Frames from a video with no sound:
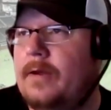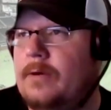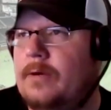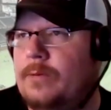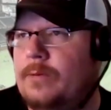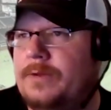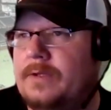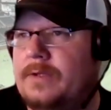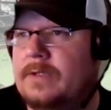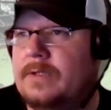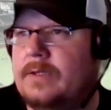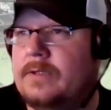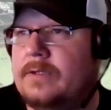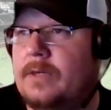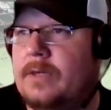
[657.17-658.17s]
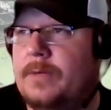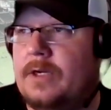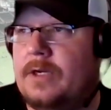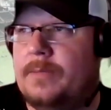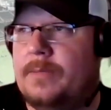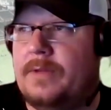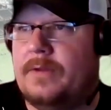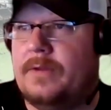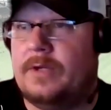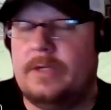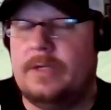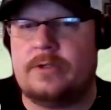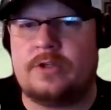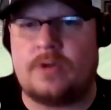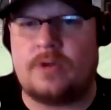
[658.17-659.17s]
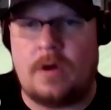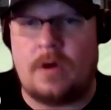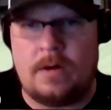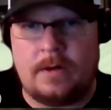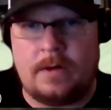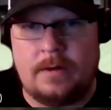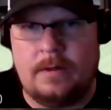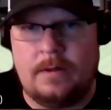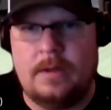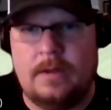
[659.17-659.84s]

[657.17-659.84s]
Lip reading: with these kids coming up and they're getting stronger.